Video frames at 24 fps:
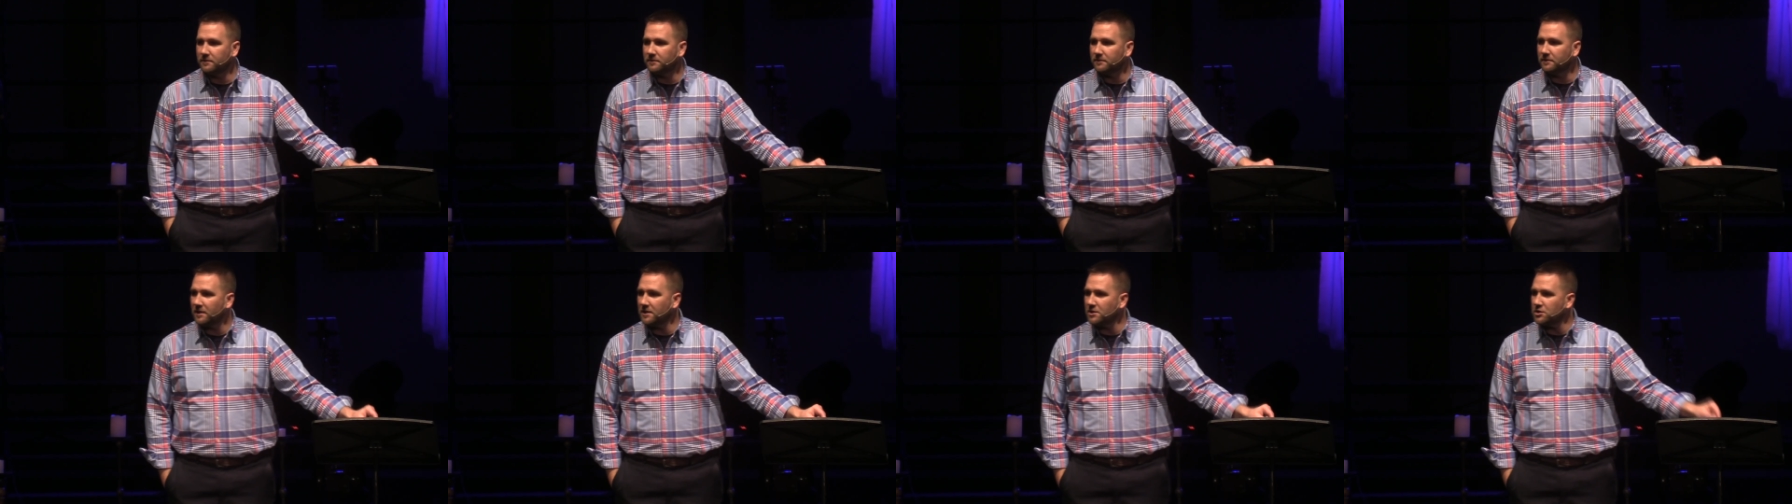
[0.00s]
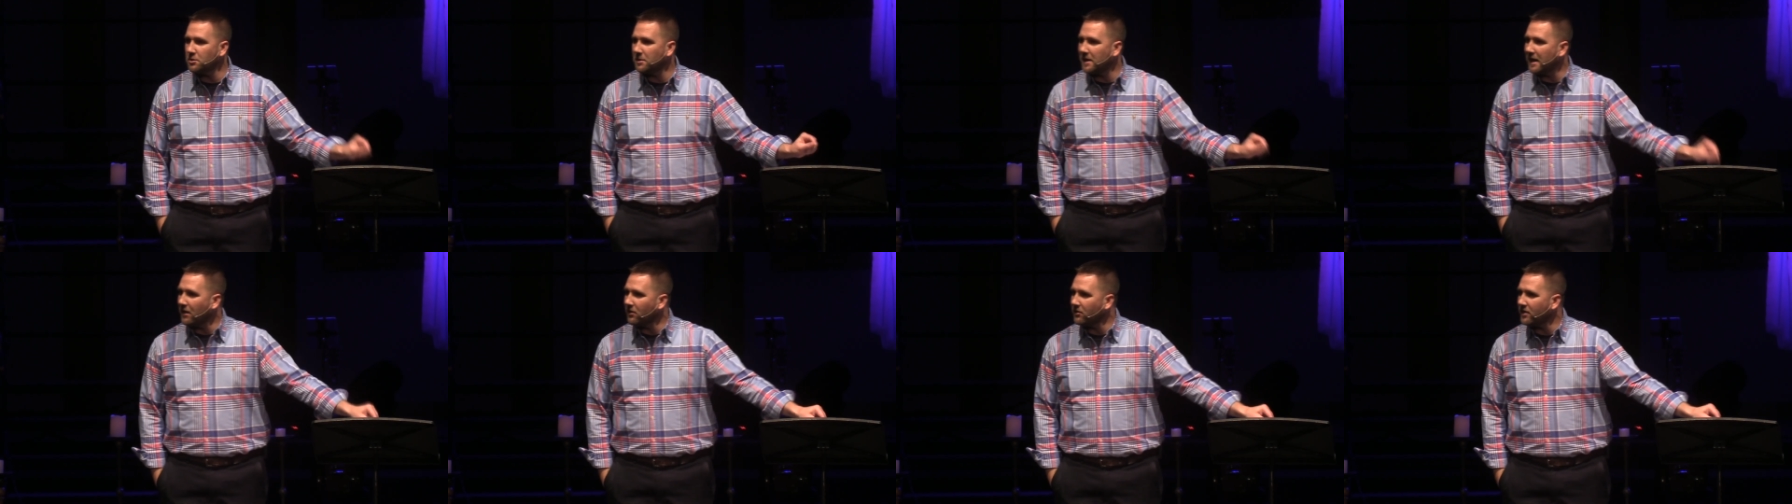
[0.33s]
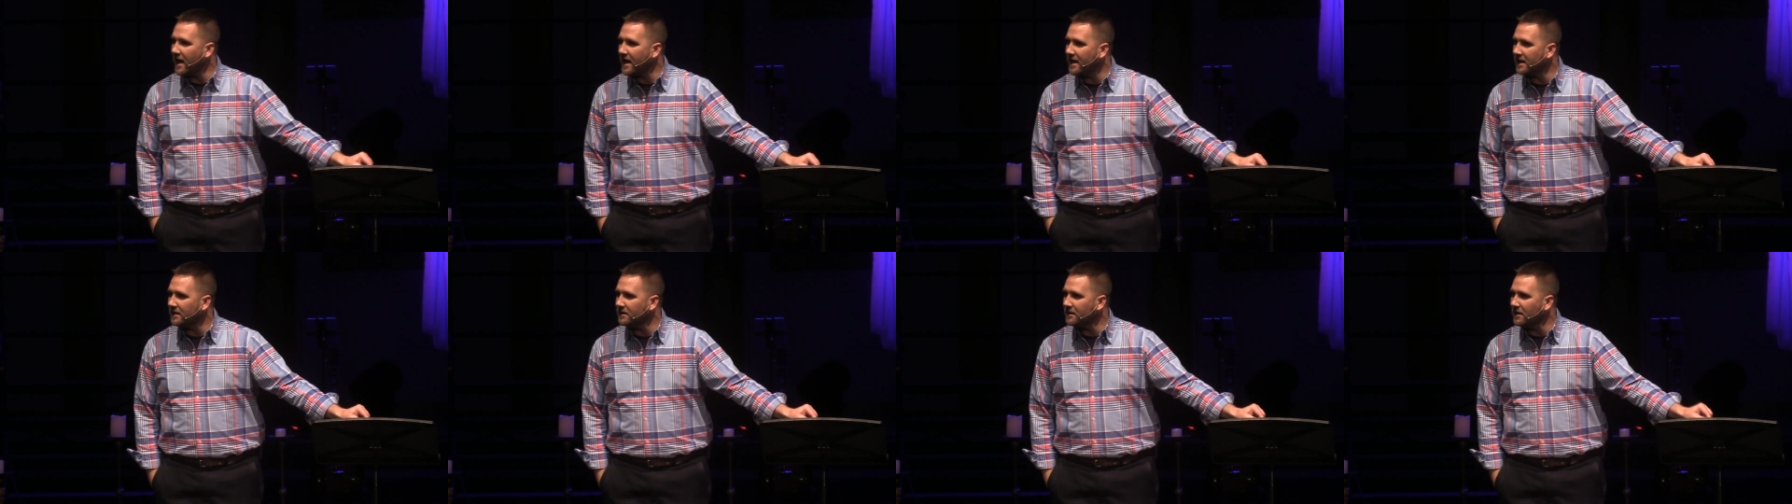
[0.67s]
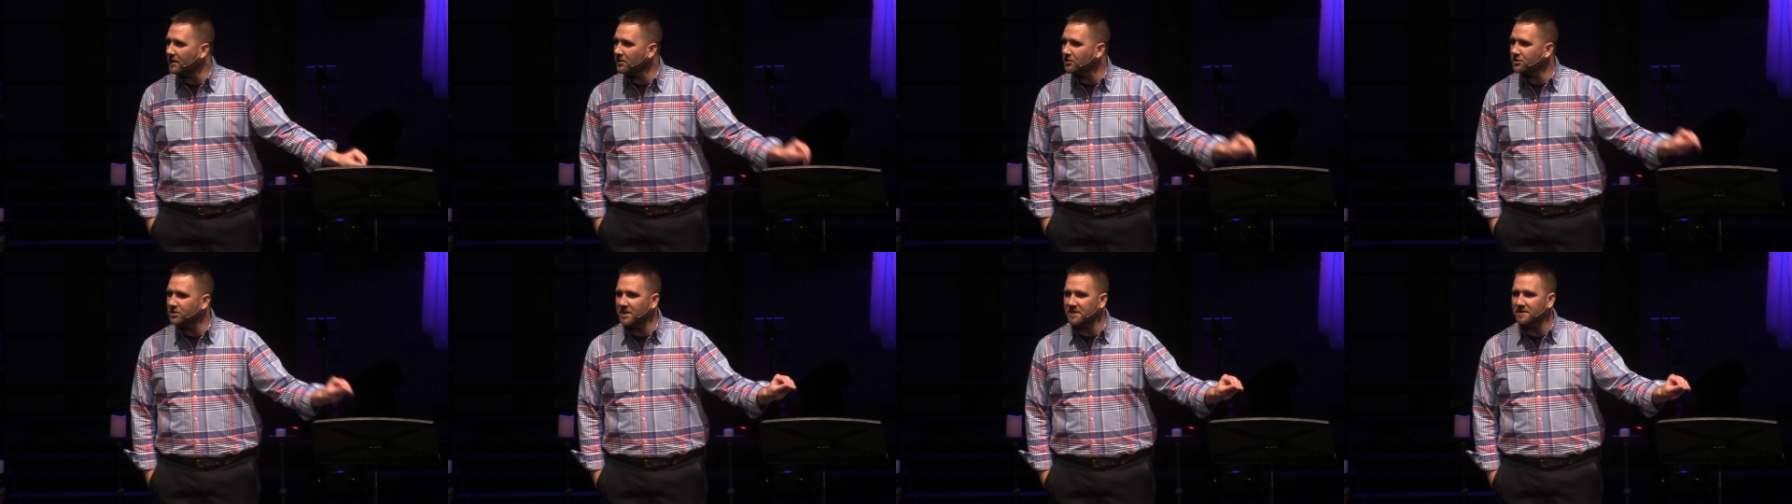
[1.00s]
did you hear that in
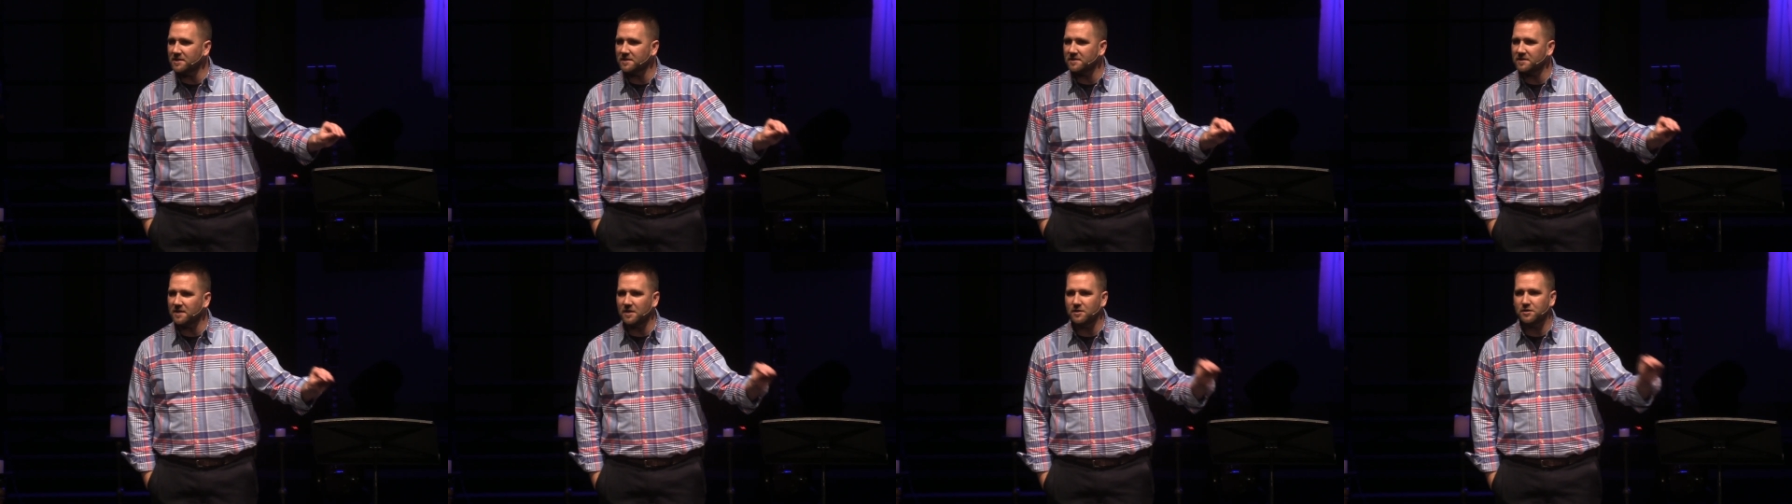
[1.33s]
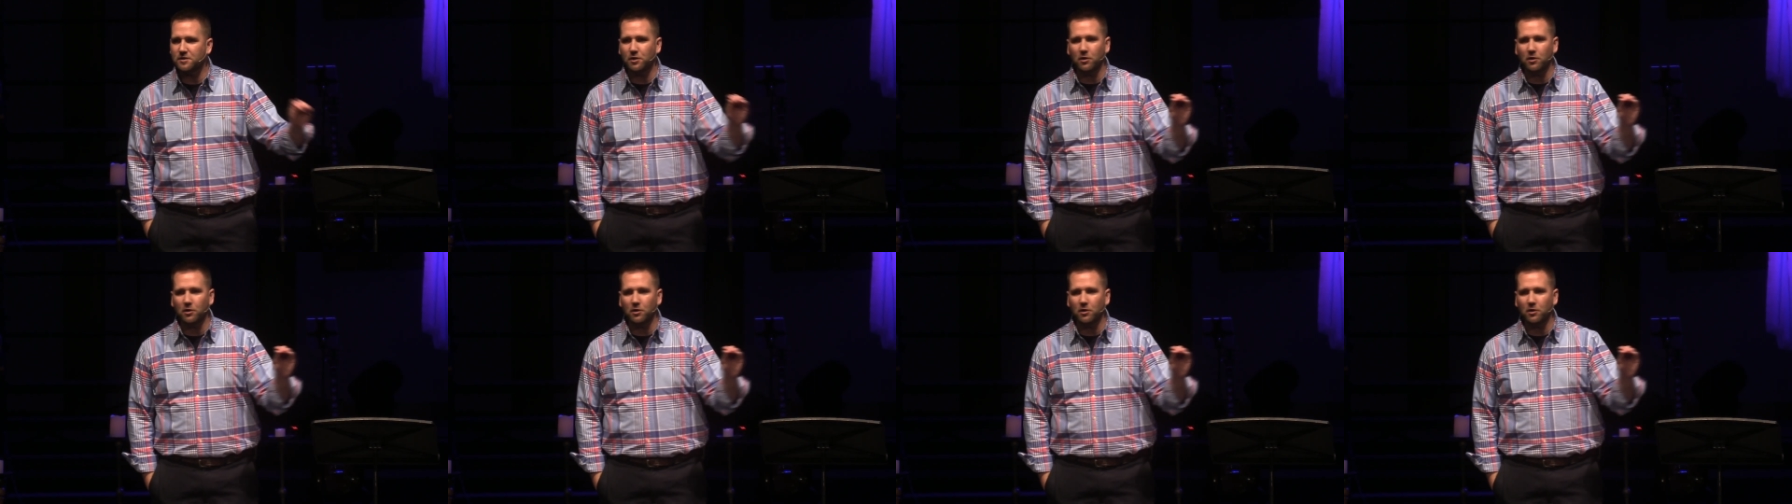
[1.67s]
there? Jesus says,